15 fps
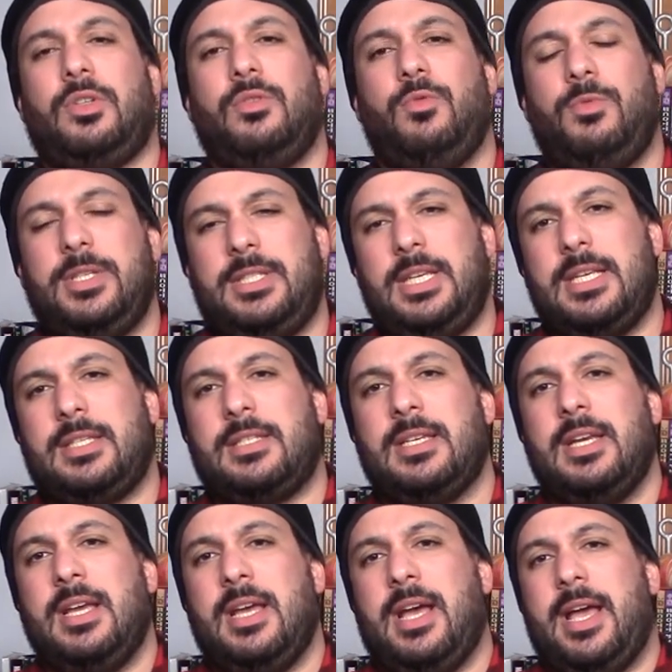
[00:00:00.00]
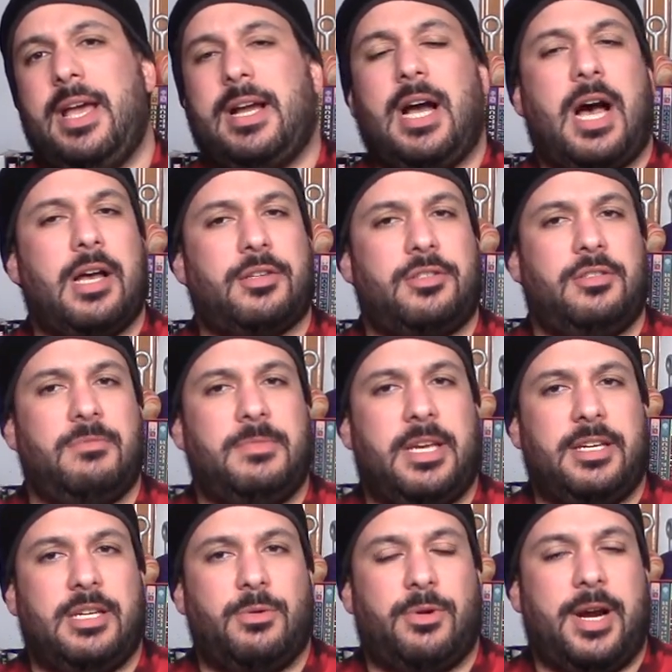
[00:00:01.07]
was this a costume
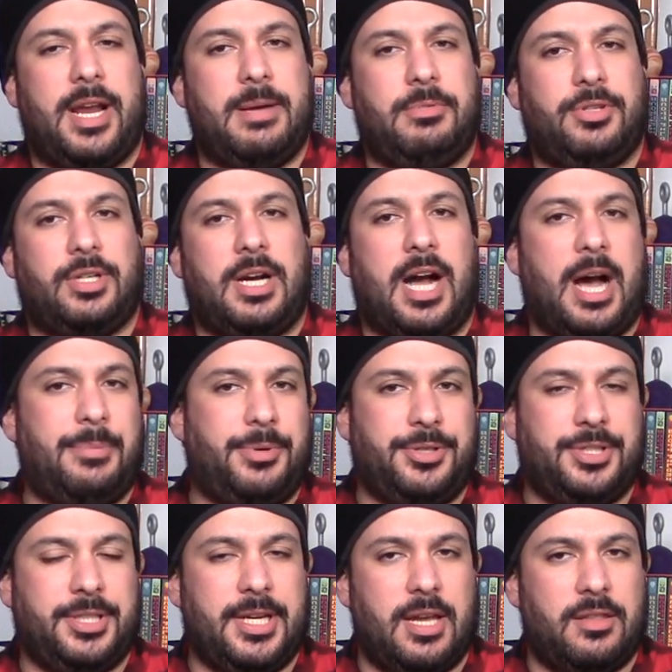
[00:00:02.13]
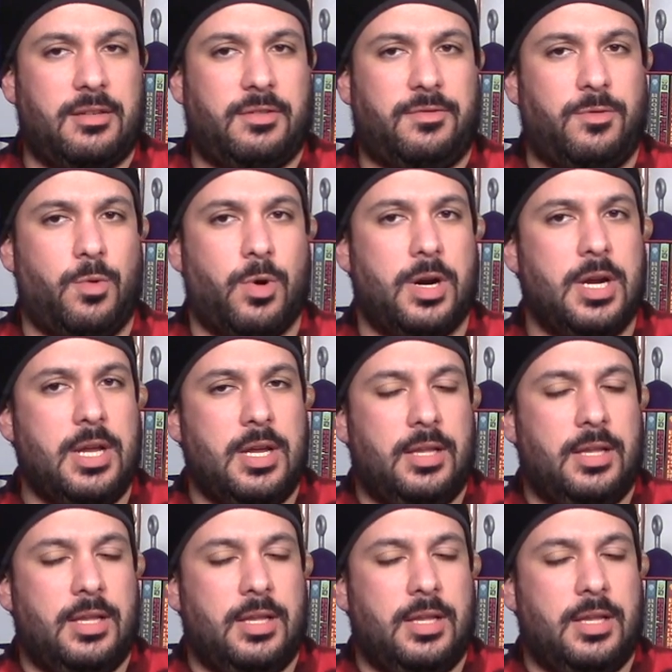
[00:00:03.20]
that you were able to cobble together for